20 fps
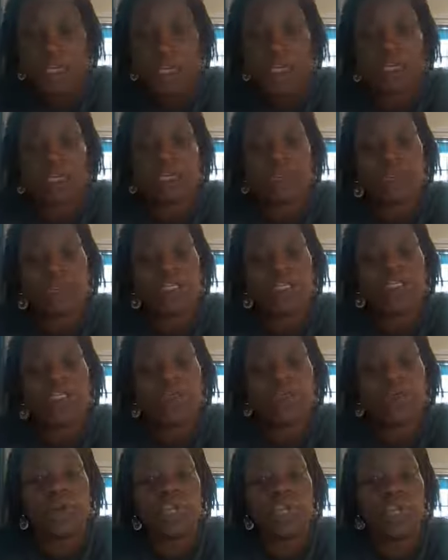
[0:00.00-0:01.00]
including the
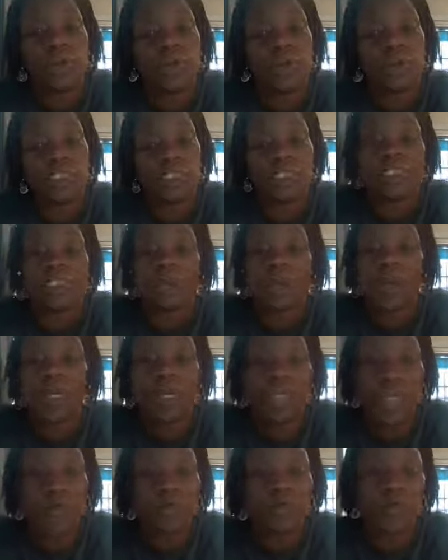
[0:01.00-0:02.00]
greeting cards, because right
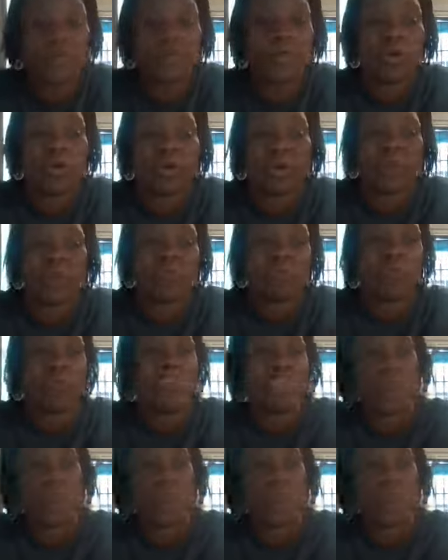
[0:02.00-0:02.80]
now you have to order those